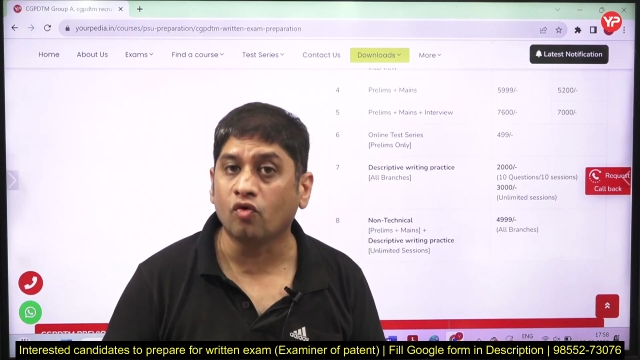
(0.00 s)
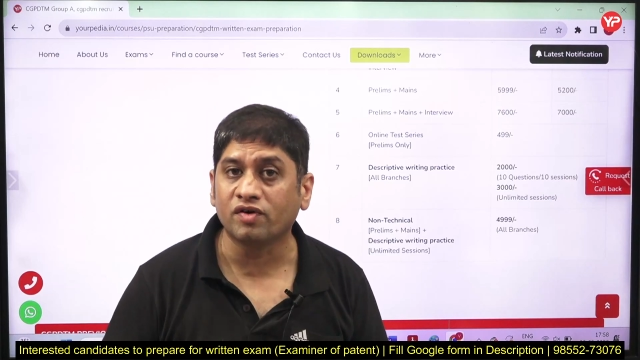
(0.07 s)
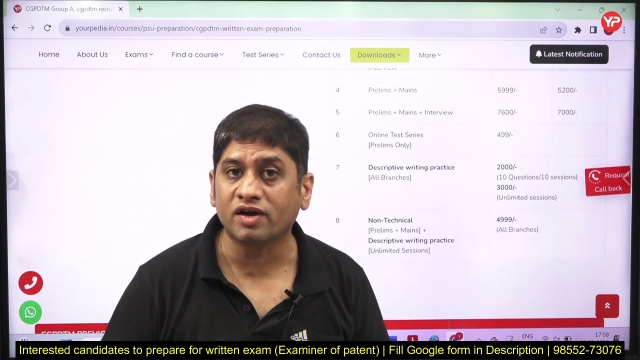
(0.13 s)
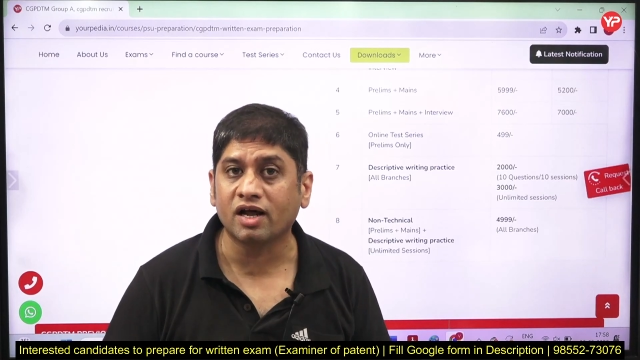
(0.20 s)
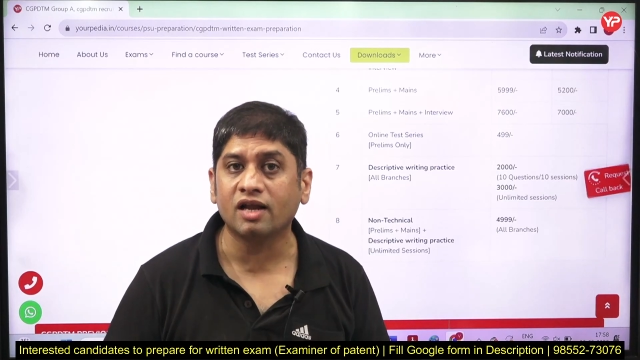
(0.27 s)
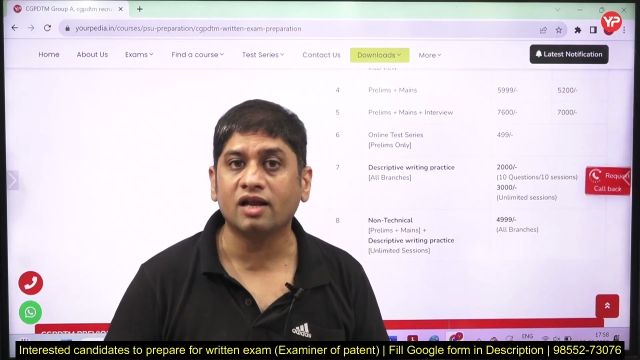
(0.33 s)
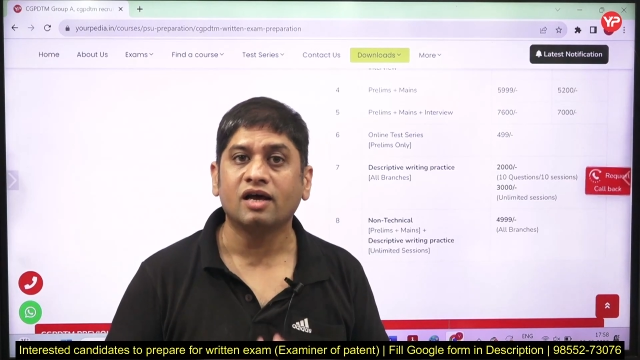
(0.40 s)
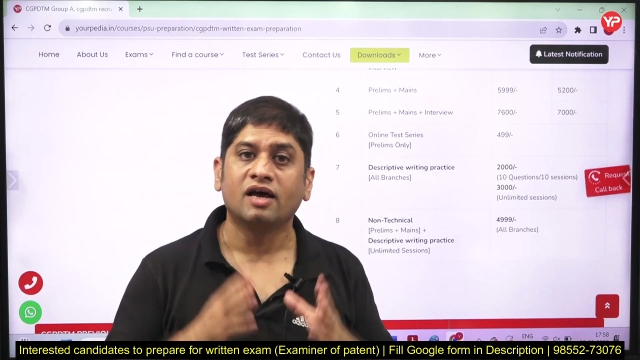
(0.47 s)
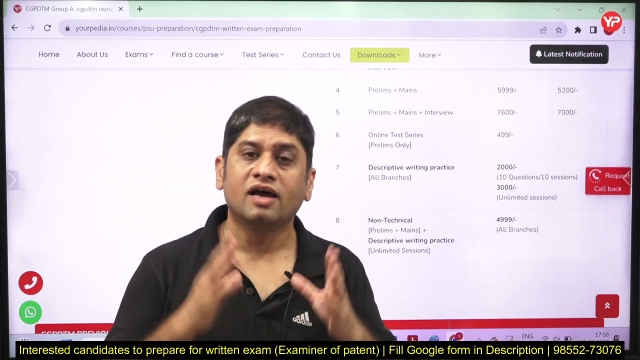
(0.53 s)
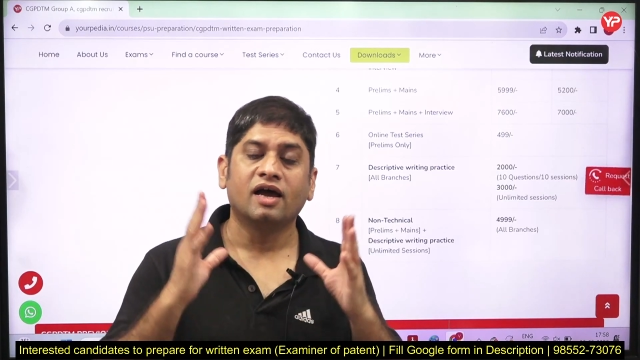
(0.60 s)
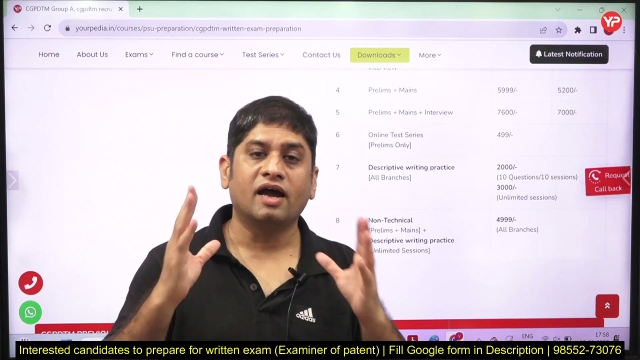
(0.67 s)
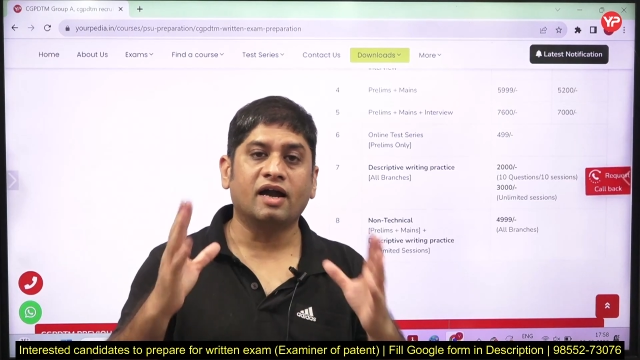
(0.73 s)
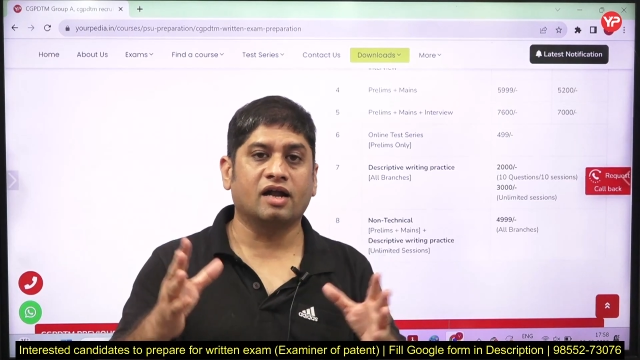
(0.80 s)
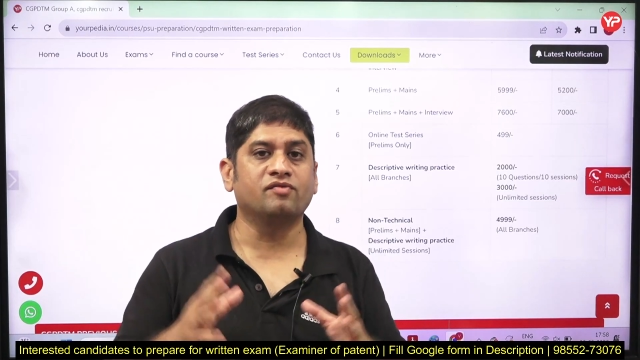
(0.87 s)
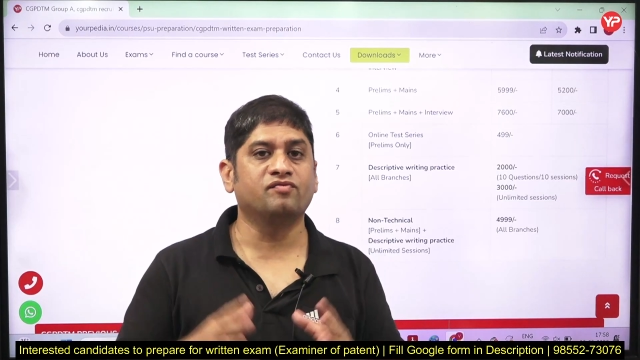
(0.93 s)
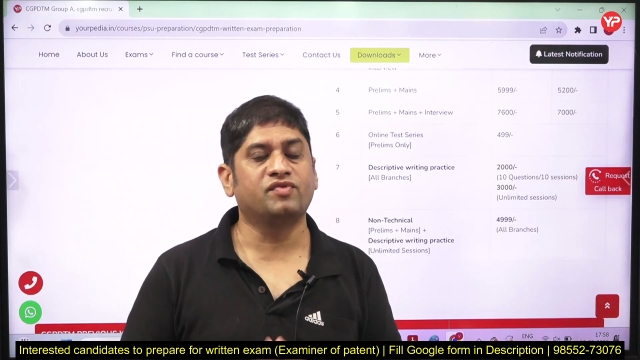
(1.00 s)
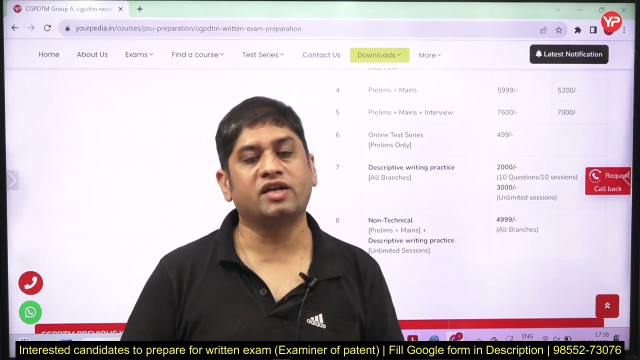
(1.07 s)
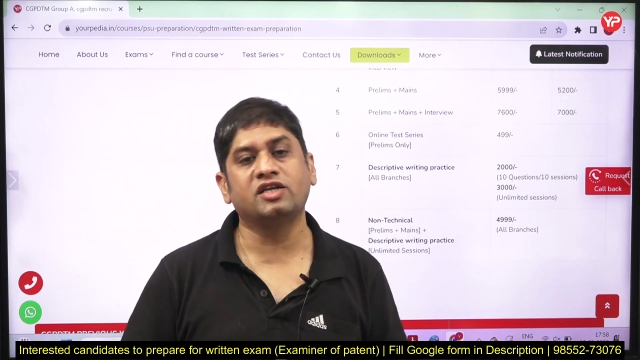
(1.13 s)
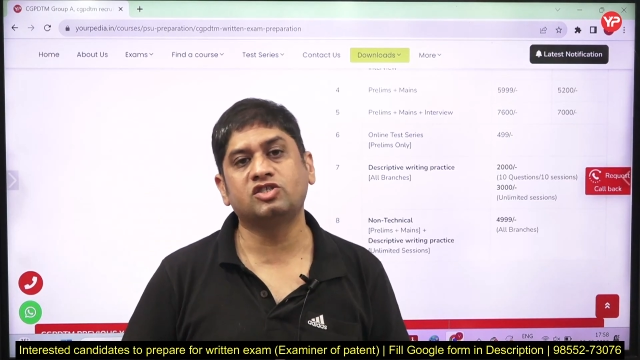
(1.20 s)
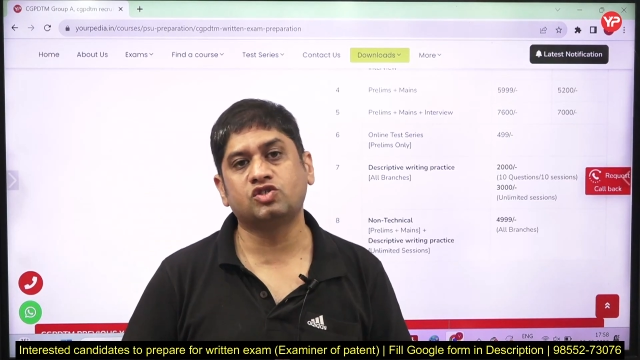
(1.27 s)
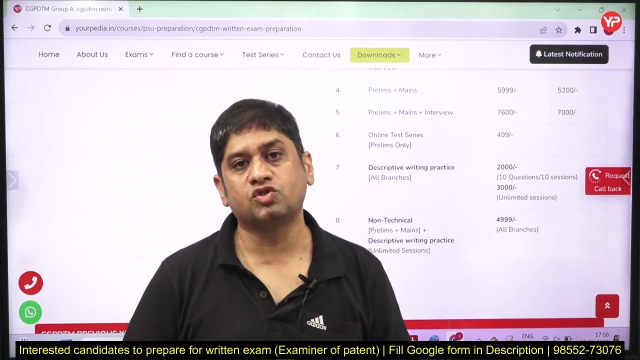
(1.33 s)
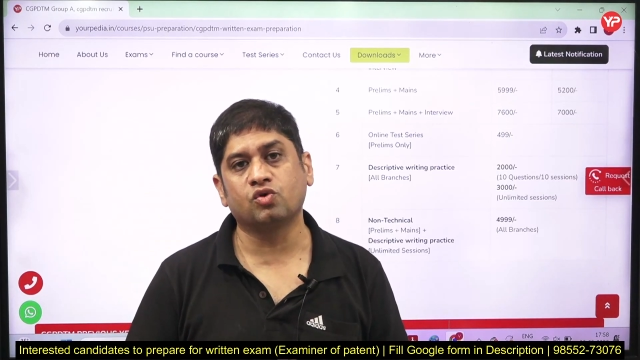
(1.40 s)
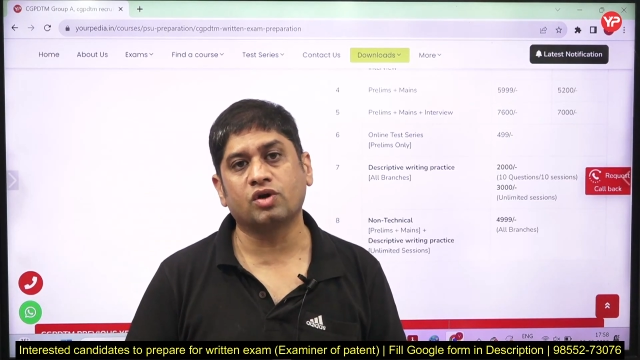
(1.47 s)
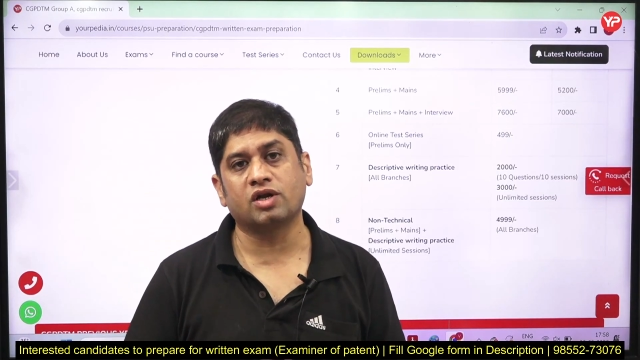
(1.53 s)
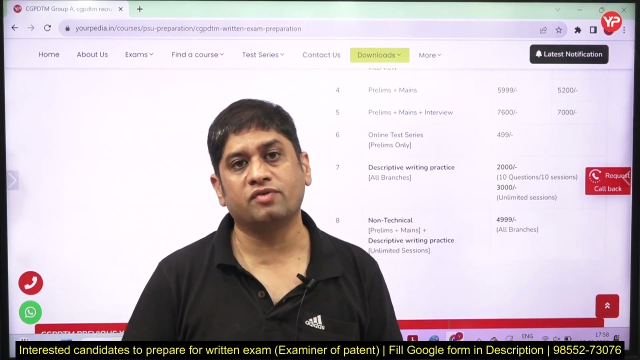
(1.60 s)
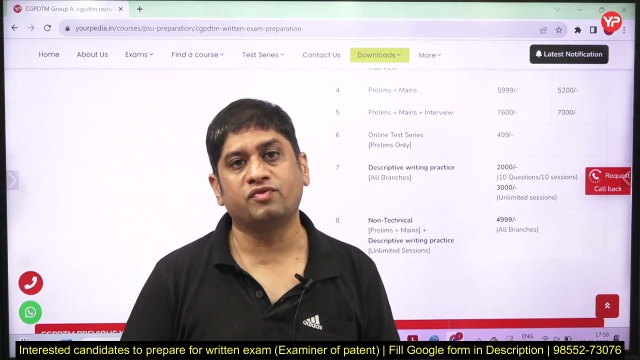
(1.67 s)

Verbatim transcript: overall, and I am very sure